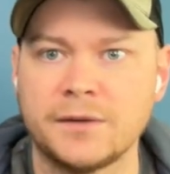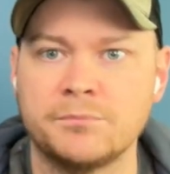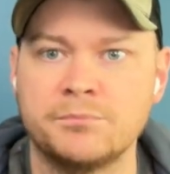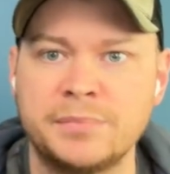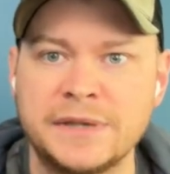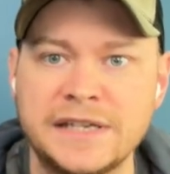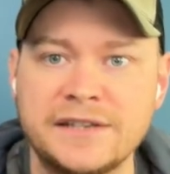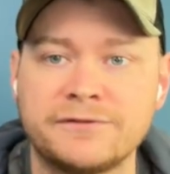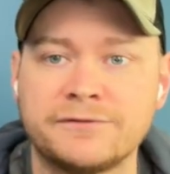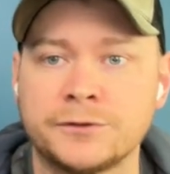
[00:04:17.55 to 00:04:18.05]

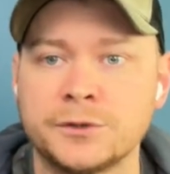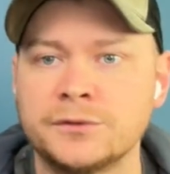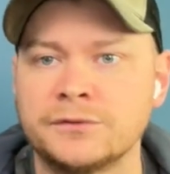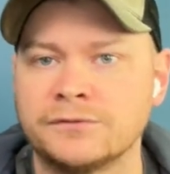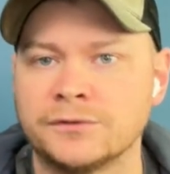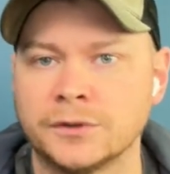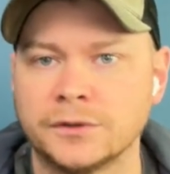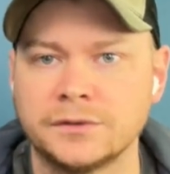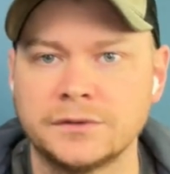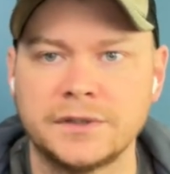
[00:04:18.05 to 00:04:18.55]
Be
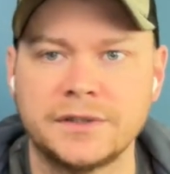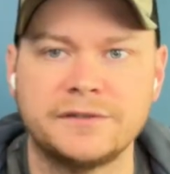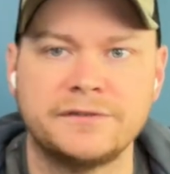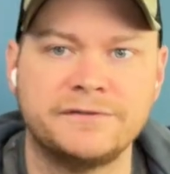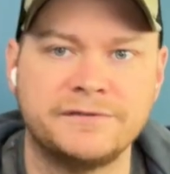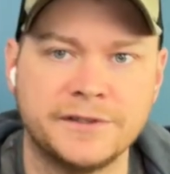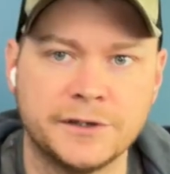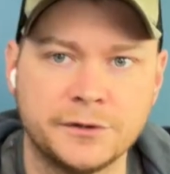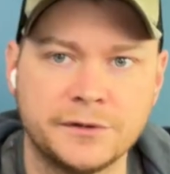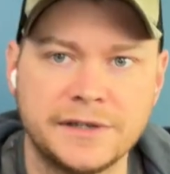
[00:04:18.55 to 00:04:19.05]
fruitful,
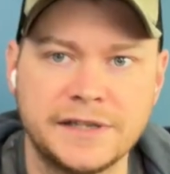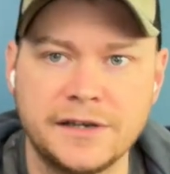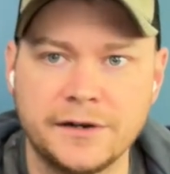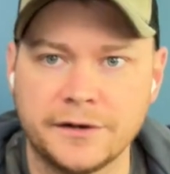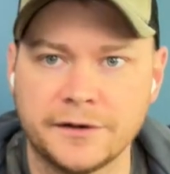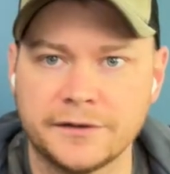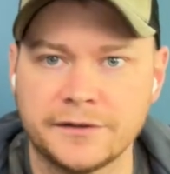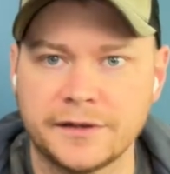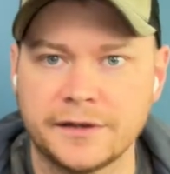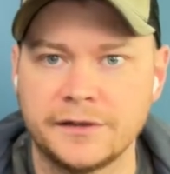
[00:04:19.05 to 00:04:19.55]
fill the
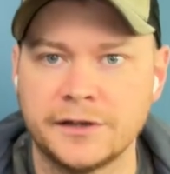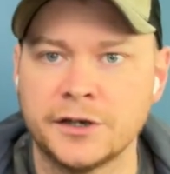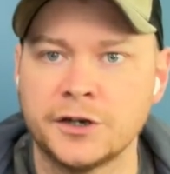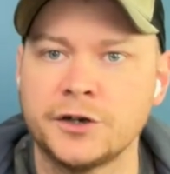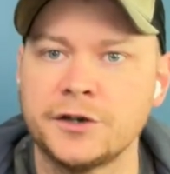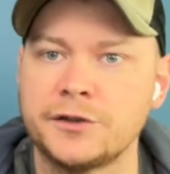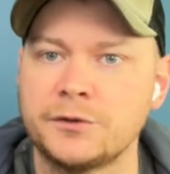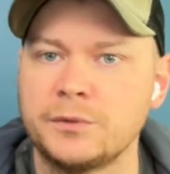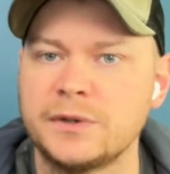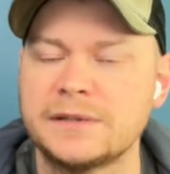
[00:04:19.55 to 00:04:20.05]
earth. The
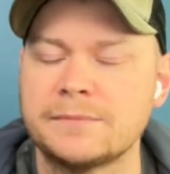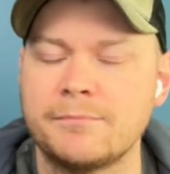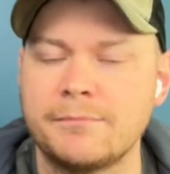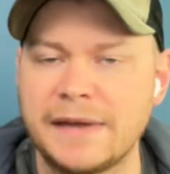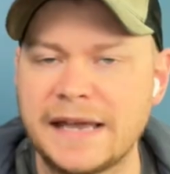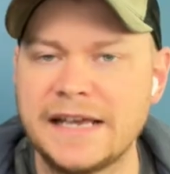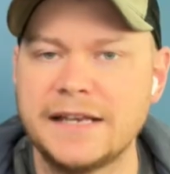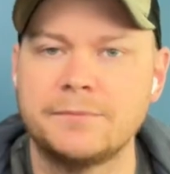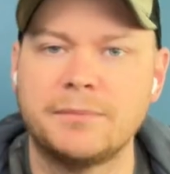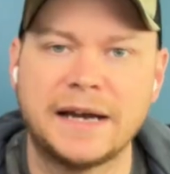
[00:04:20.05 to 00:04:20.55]
earth was
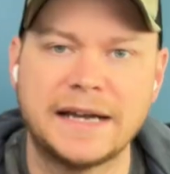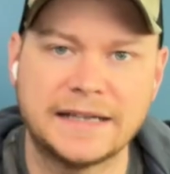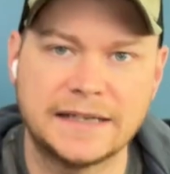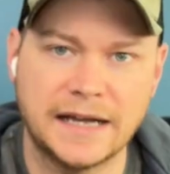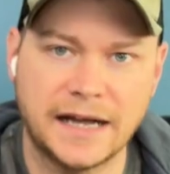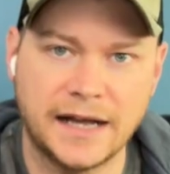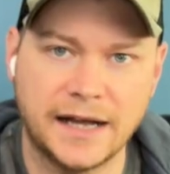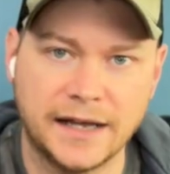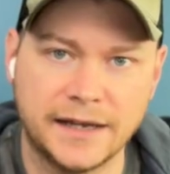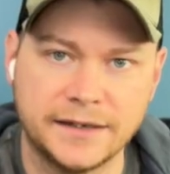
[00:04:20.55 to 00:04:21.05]
made by
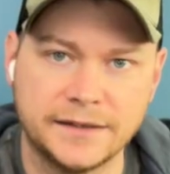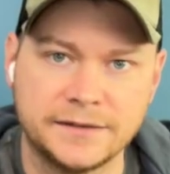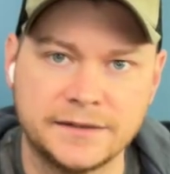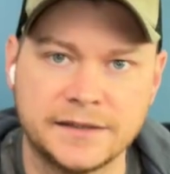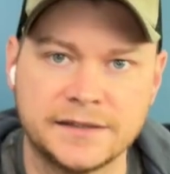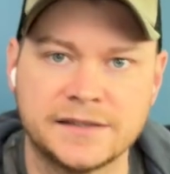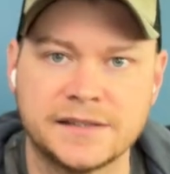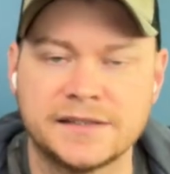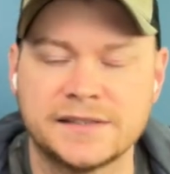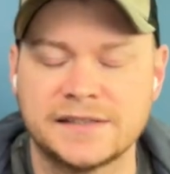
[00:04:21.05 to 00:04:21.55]
God to
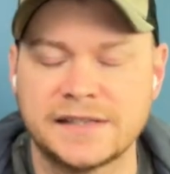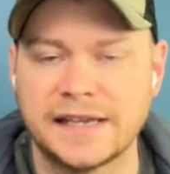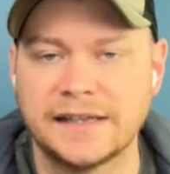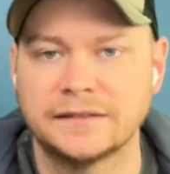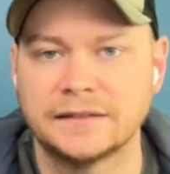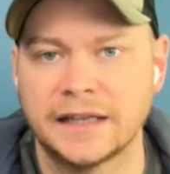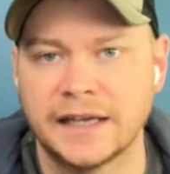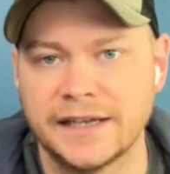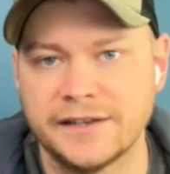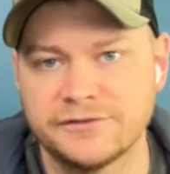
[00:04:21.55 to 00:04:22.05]

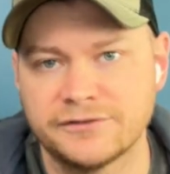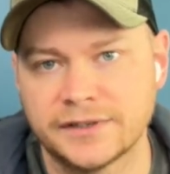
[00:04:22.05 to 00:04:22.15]
sustain life.